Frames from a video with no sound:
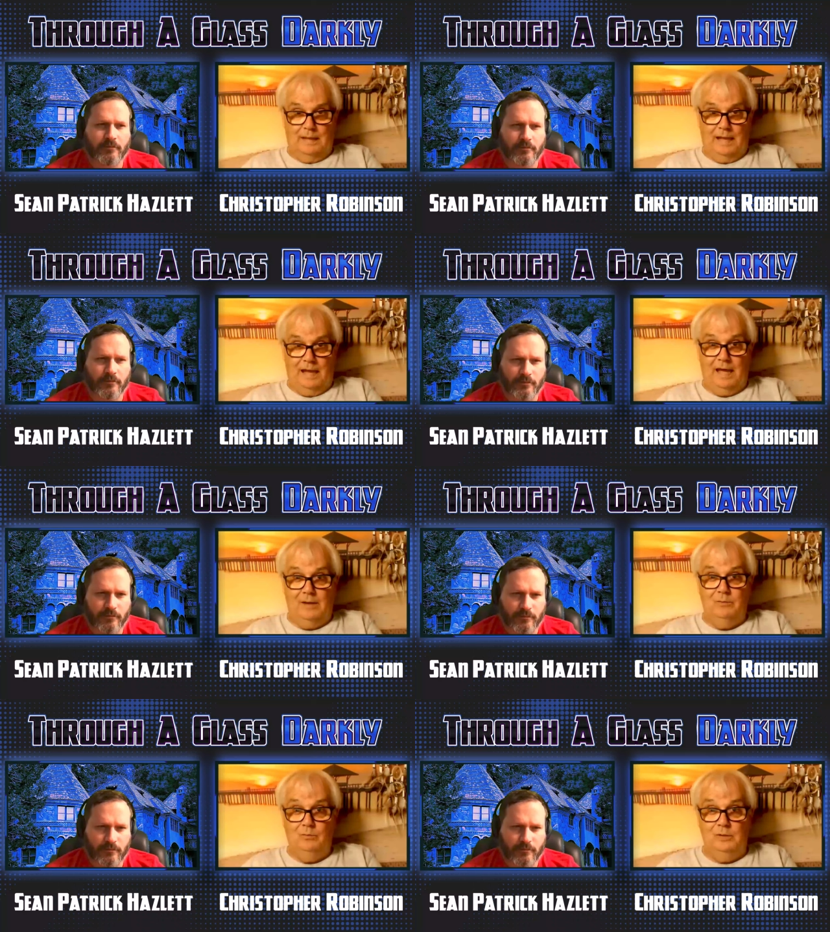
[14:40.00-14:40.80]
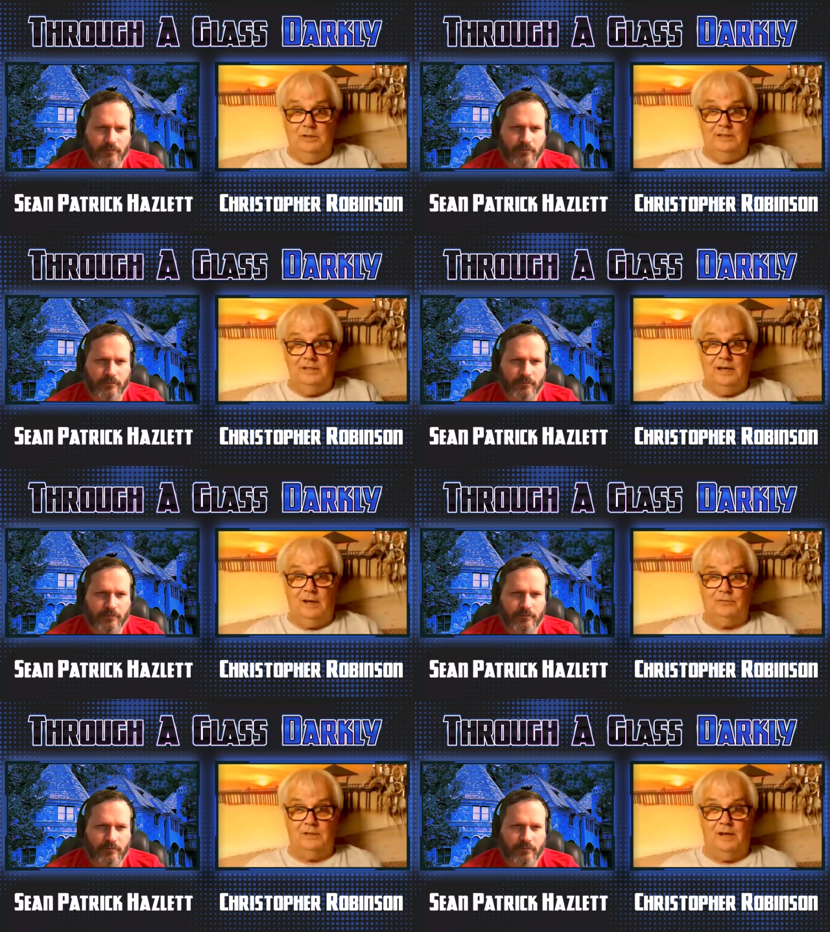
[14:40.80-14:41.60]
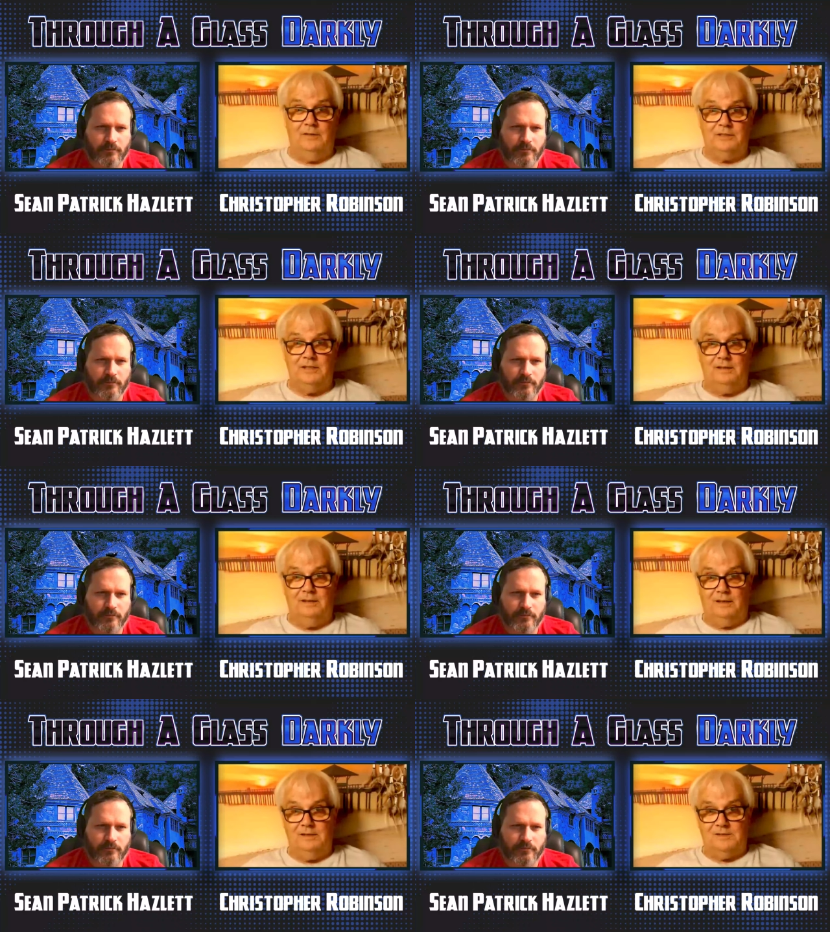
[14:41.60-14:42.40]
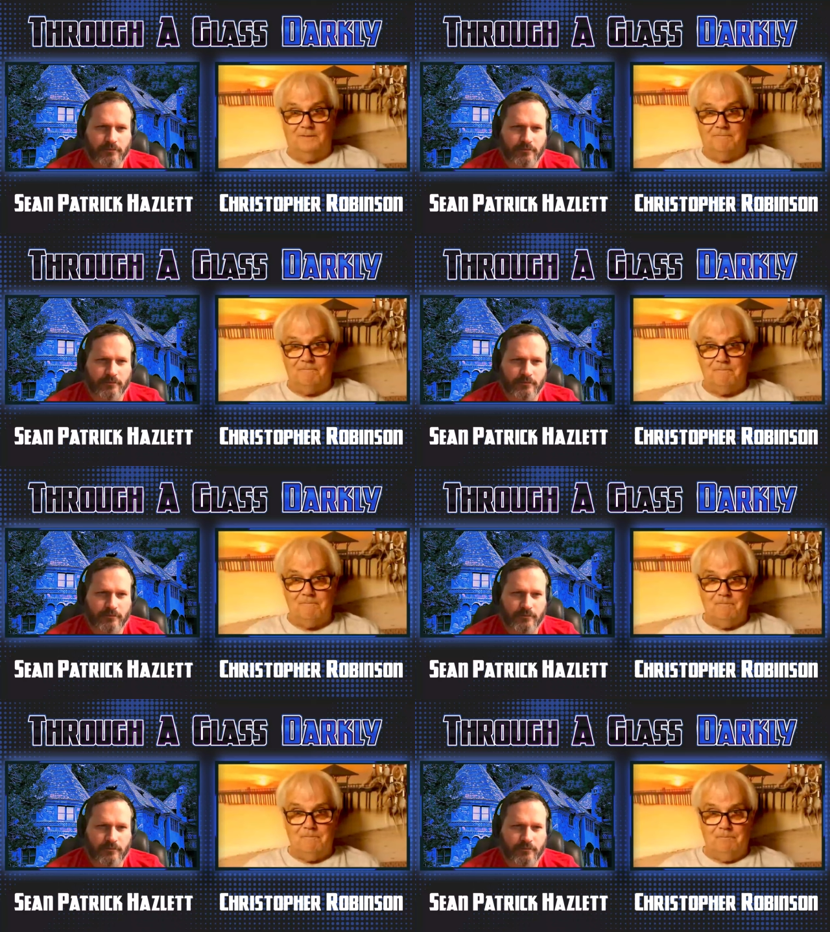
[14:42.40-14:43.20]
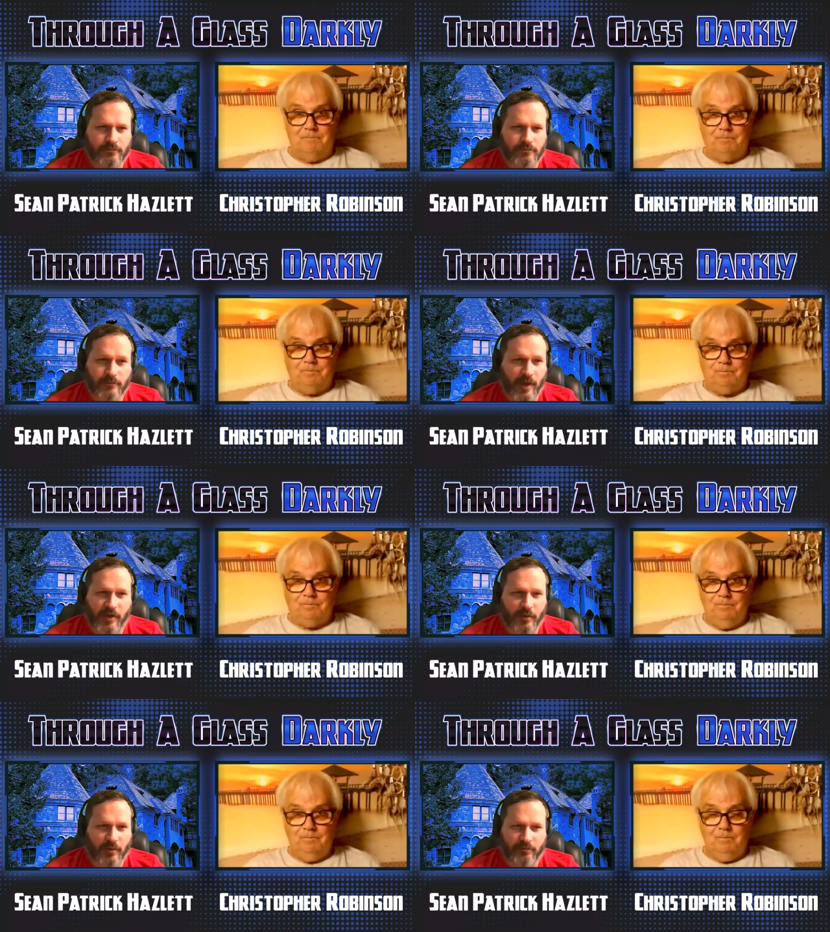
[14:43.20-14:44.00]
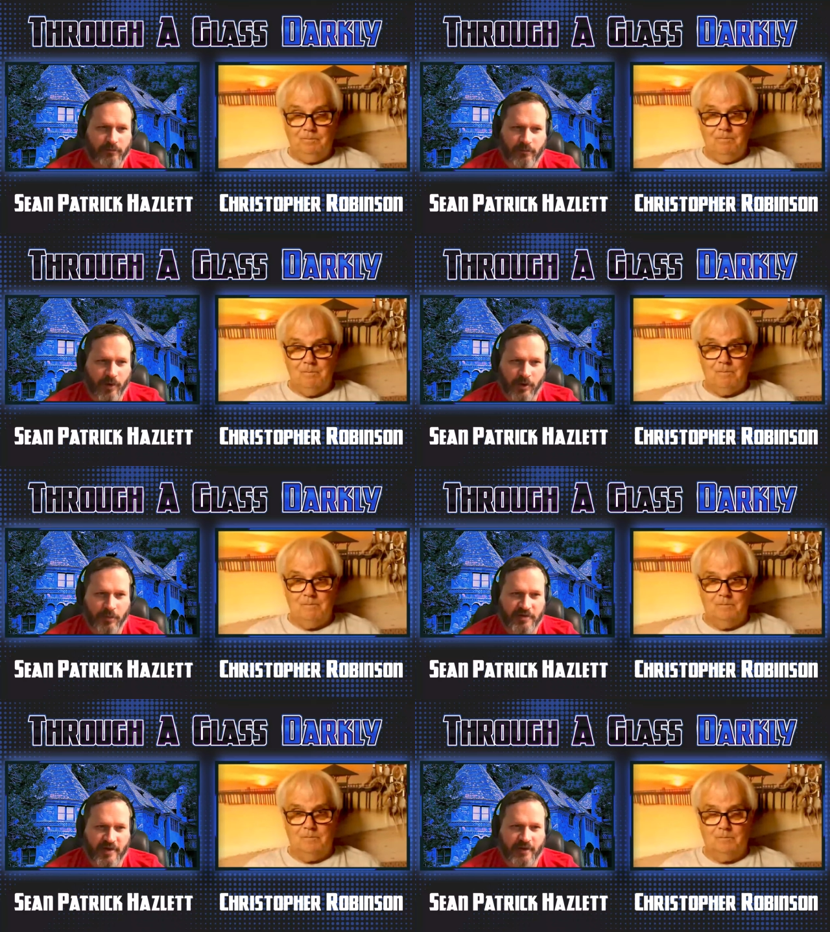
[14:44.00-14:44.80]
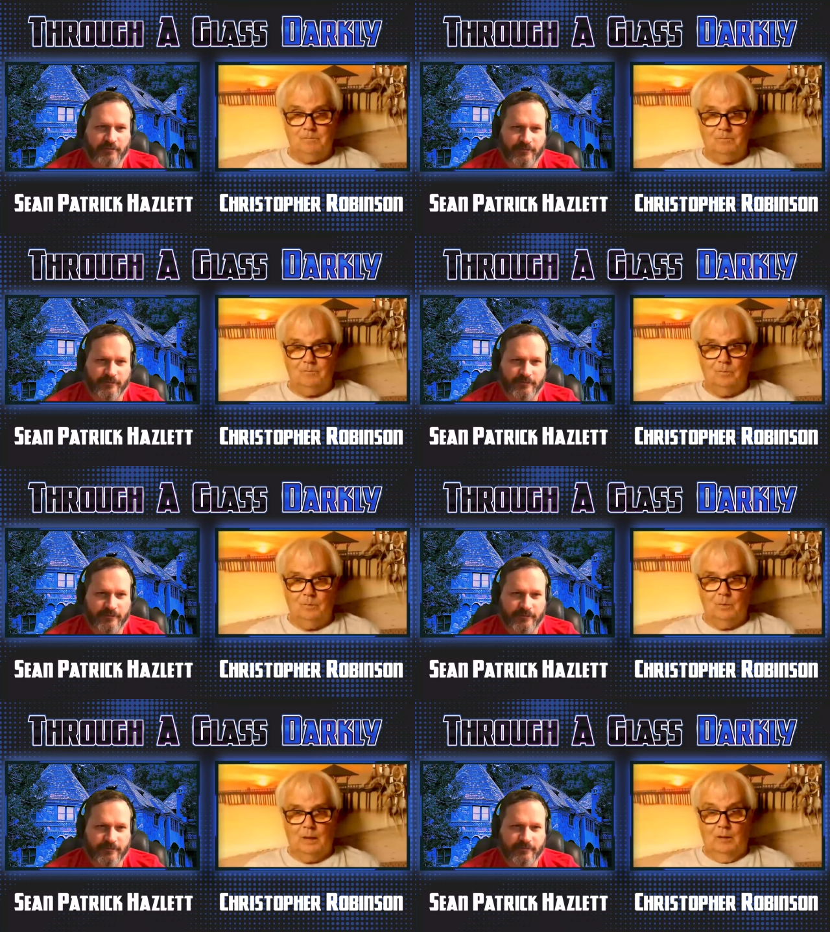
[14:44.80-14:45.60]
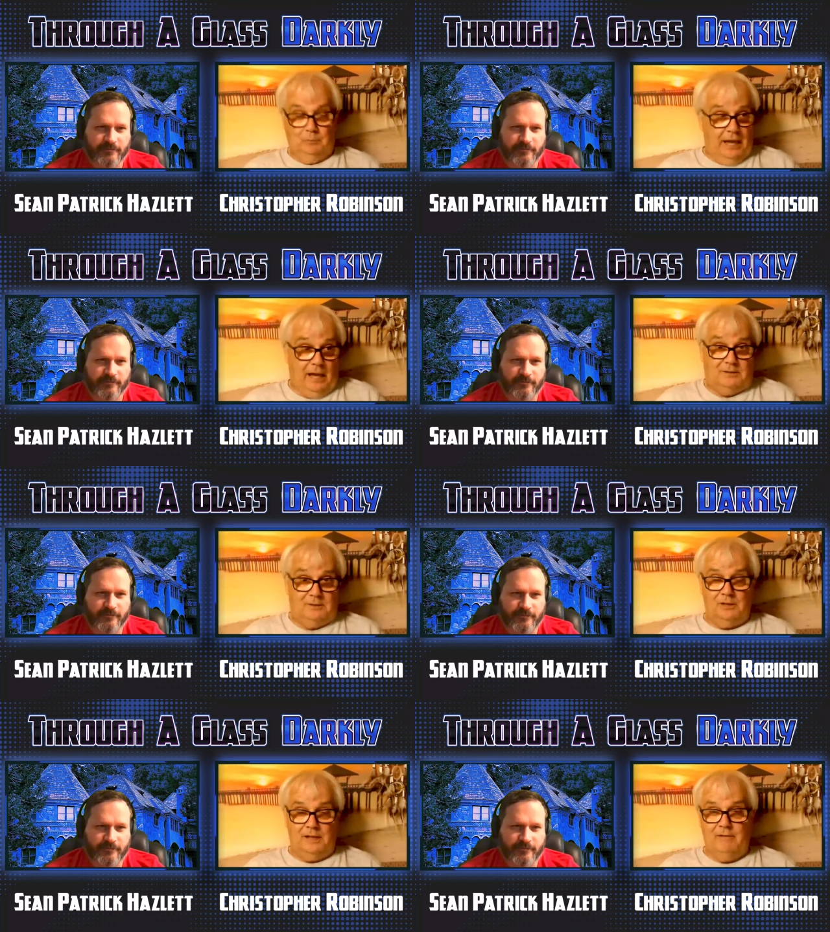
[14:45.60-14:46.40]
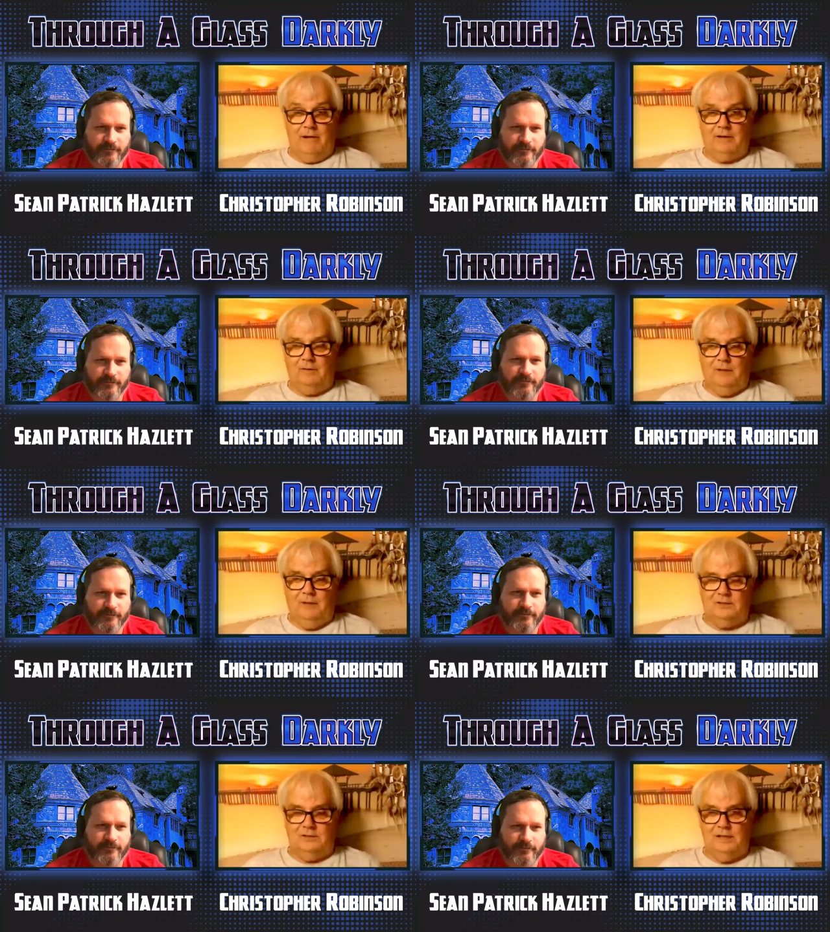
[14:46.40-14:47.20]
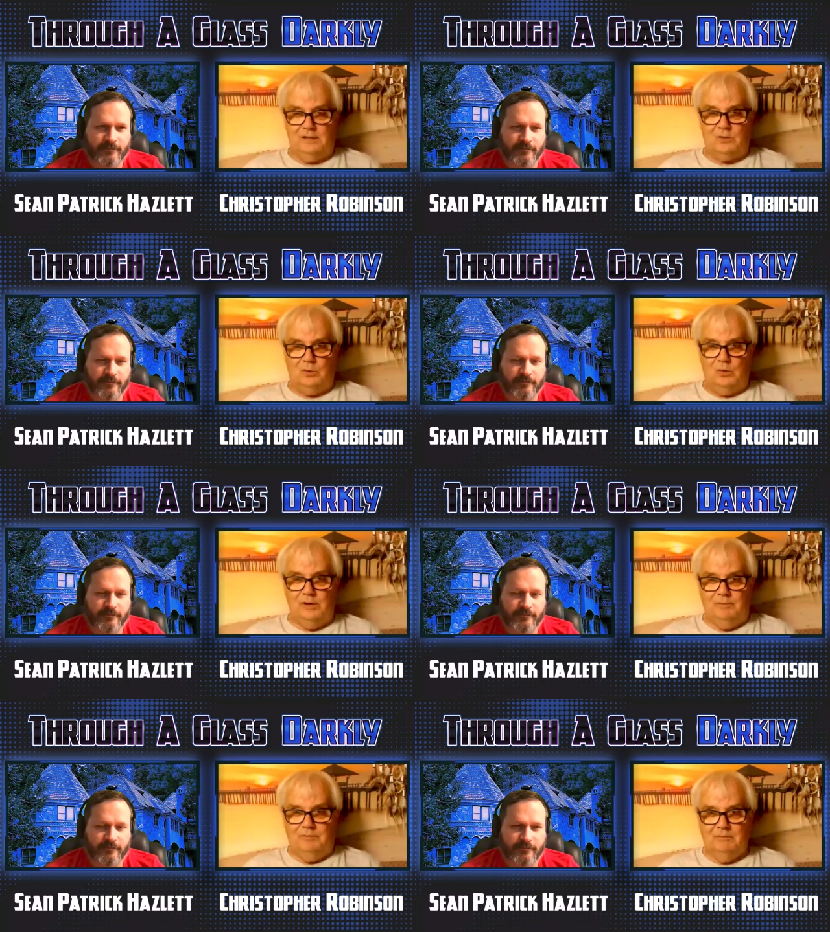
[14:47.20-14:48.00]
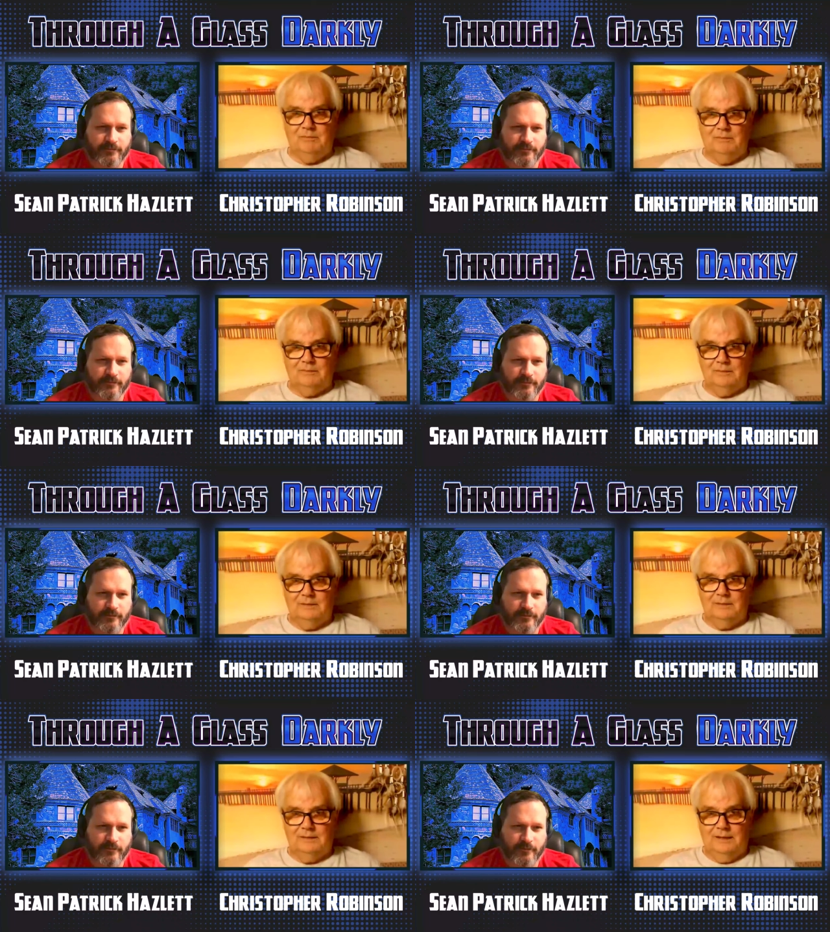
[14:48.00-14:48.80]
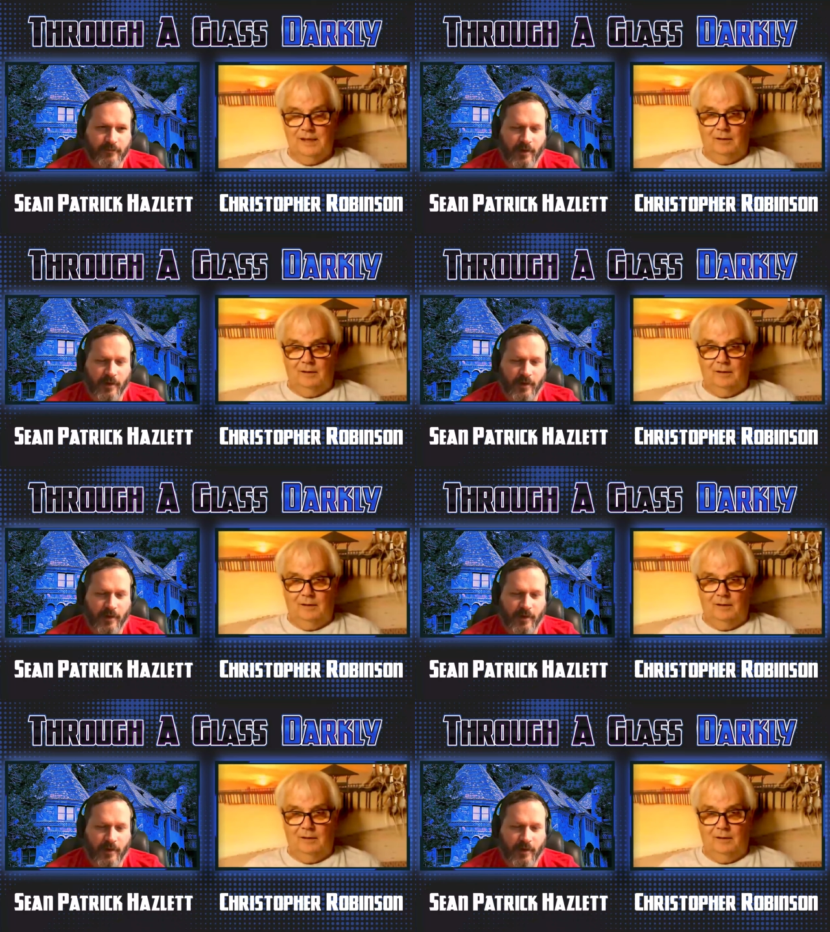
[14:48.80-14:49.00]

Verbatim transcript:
Speaker 1: And we did it day after day for 10 days.
Speaker 2: And you were 100%?
Speaker 1: Yeah, that's what they reckon. They're scoring. Yeah,